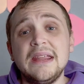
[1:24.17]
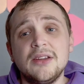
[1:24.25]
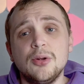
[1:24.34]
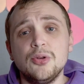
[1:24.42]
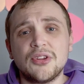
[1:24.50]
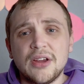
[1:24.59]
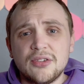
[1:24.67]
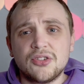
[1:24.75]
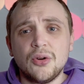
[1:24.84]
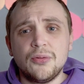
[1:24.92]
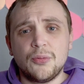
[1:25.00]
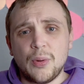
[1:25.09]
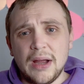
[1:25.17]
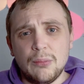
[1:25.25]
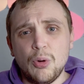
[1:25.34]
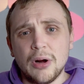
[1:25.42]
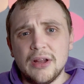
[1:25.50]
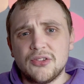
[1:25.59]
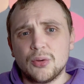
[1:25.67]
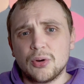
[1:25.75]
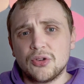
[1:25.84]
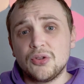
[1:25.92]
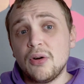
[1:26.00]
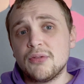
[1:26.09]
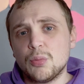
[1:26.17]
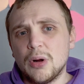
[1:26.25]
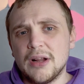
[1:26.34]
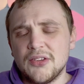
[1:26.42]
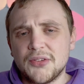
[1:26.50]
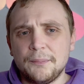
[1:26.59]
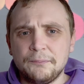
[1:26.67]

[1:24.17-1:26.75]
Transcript: use a software wallet or a soft wallet.